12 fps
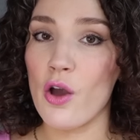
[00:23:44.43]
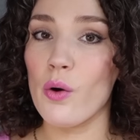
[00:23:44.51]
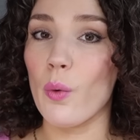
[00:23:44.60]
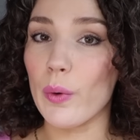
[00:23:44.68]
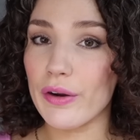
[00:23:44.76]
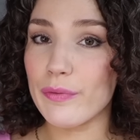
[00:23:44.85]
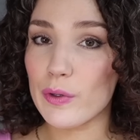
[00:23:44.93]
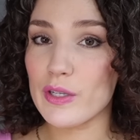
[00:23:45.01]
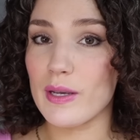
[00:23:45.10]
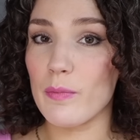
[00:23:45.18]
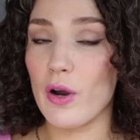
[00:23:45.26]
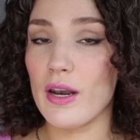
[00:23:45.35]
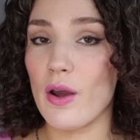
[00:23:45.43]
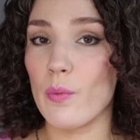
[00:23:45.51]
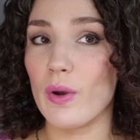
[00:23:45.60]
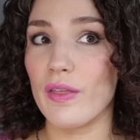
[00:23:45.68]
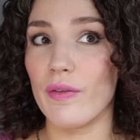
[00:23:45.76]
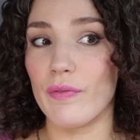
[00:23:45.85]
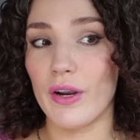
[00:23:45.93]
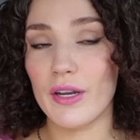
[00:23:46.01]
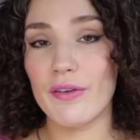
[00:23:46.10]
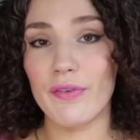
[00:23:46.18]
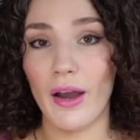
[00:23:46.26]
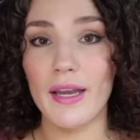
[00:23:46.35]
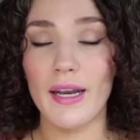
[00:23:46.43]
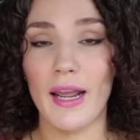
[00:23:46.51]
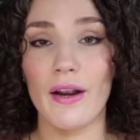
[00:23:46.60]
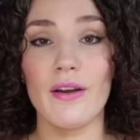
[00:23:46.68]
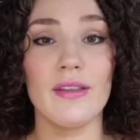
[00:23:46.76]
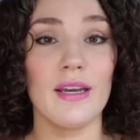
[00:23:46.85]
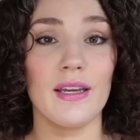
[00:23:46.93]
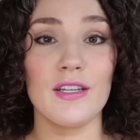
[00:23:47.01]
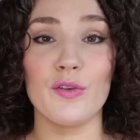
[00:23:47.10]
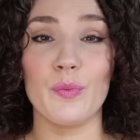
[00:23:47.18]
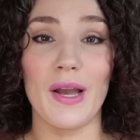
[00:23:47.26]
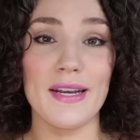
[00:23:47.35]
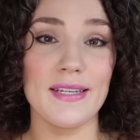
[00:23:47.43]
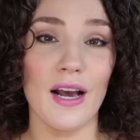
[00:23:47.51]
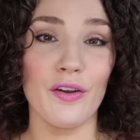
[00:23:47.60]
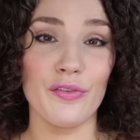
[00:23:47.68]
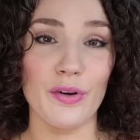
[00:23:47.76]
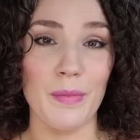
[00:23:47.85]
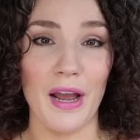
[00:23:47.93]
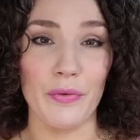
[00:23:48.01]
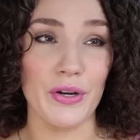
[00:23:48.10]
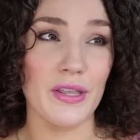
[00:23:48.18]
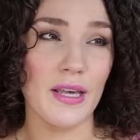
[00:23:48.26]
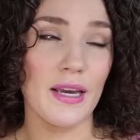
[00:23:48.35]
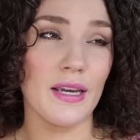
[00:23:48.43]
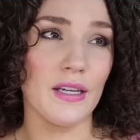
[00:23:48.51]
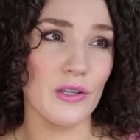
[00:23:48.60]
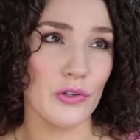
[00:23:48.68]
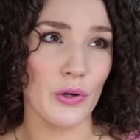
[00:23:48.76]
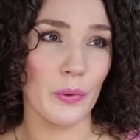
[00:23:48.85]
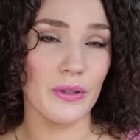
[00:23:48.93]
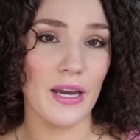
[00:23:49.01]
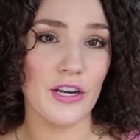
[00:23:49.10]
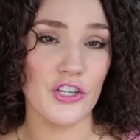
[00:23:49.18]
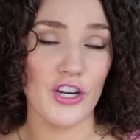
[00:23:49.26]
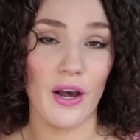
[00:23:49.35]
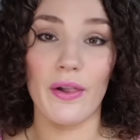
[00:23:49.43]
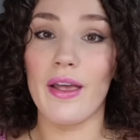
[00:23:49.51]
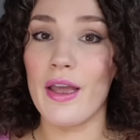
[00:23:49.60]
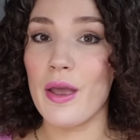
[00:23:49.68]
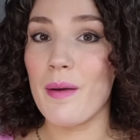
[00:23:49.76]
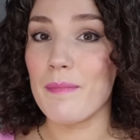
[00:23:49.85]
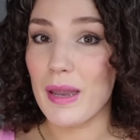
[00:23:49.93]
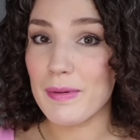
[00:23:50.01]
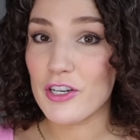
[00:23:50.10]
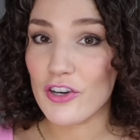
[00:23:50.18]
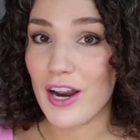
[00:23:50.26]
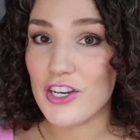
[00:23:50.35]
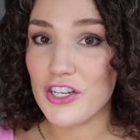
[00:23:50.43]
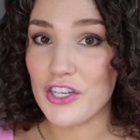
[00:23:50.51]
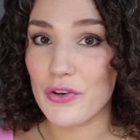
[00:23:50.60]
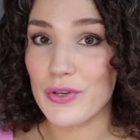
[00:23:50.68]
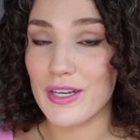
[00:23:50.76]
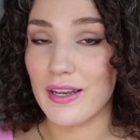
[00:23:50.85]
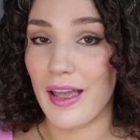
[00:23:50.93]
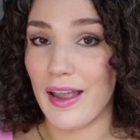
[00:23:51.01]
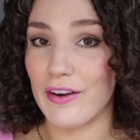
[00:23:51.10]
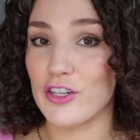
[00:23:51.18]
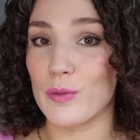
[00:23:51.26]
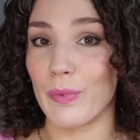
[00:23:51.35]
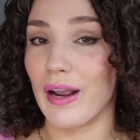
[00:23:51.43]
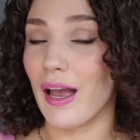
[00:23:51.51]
Or if you're someone with very fine hair that gets weighed down from everything and you don't like gel, maybe try just using a hairspray.